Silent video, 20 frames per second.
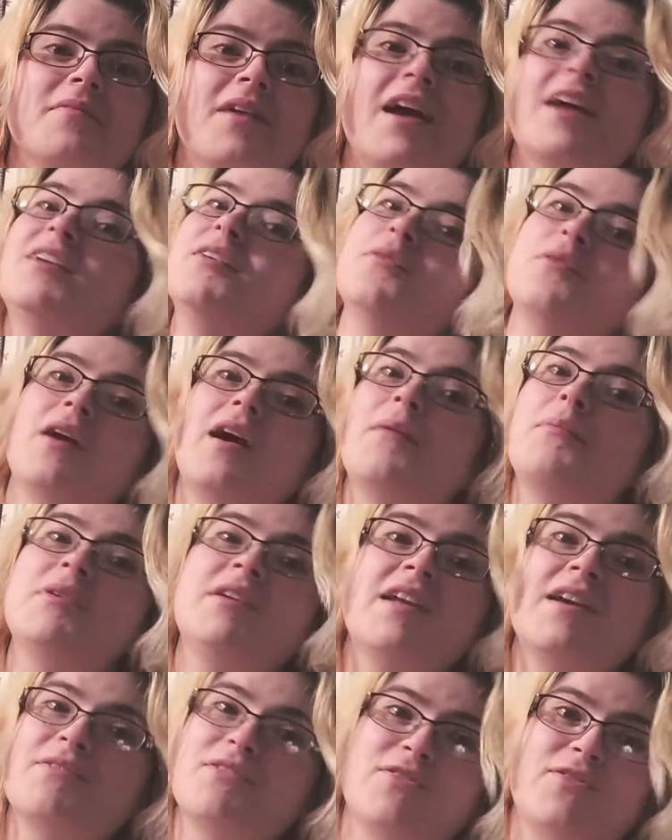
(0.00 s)
I don't, I would
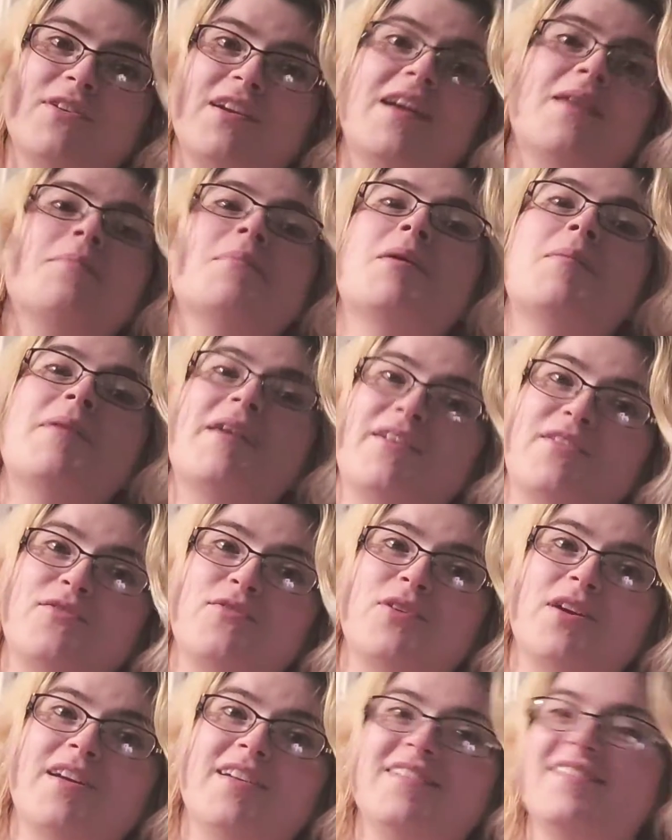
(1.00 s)
never forget my best
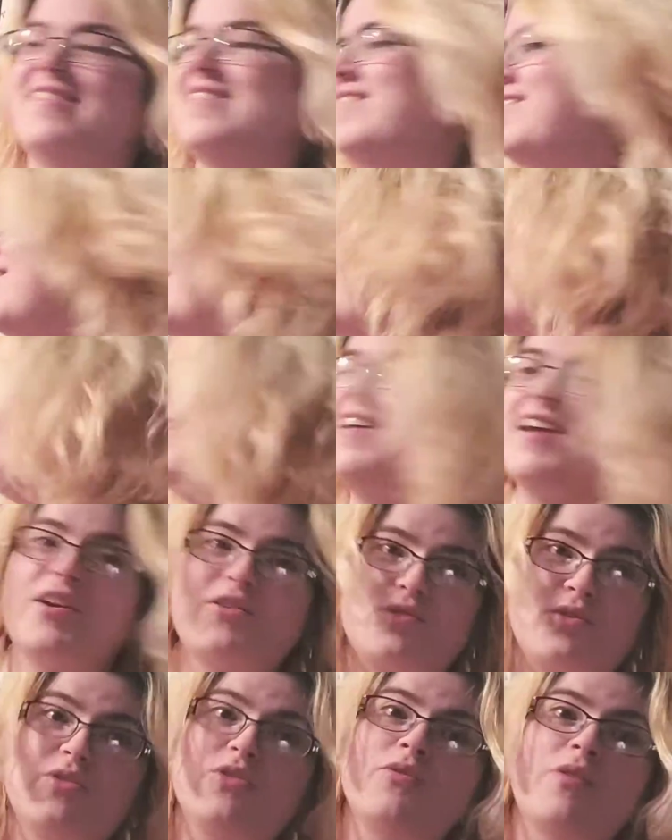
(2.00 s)
friend, the
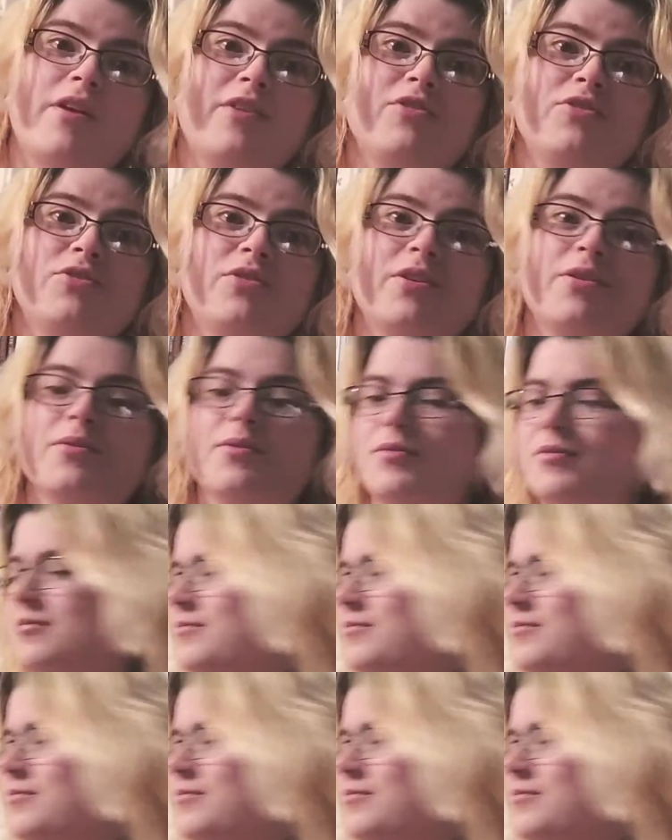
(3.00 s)
extraterrestrial.